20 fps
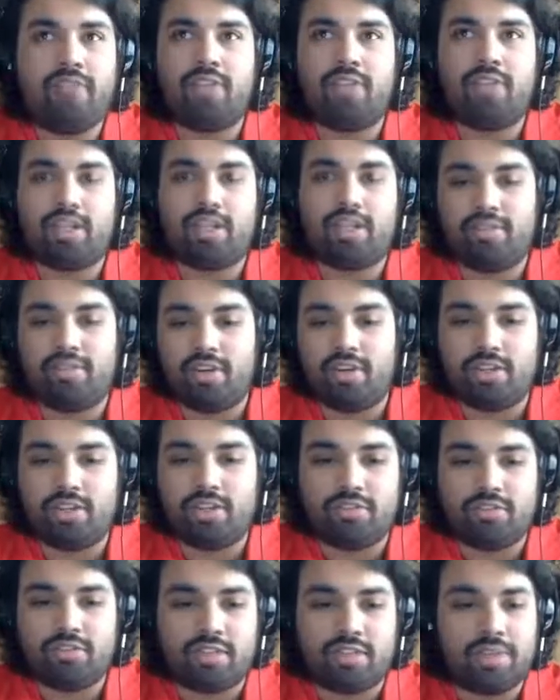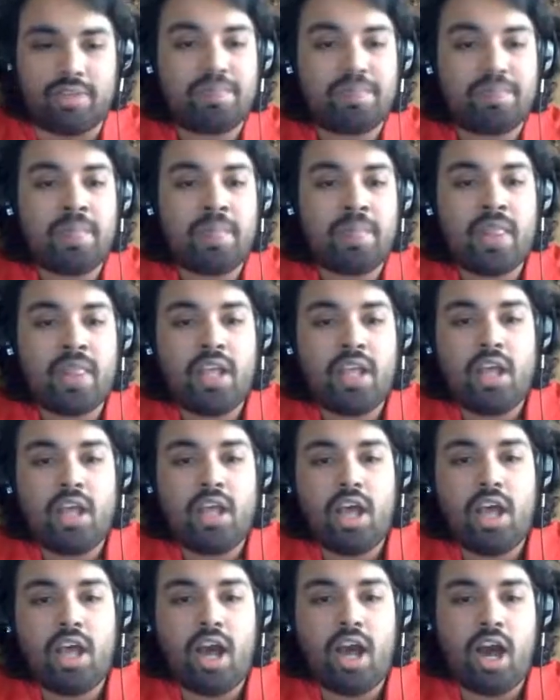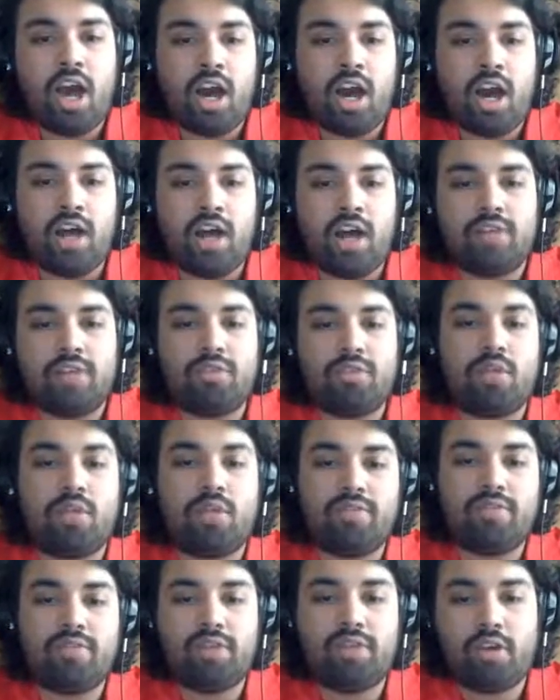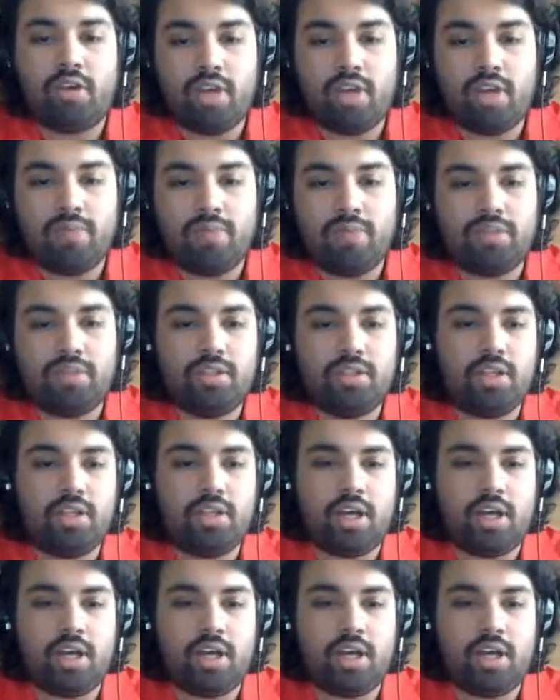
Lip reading: feel like they're very interesting. So what the VRM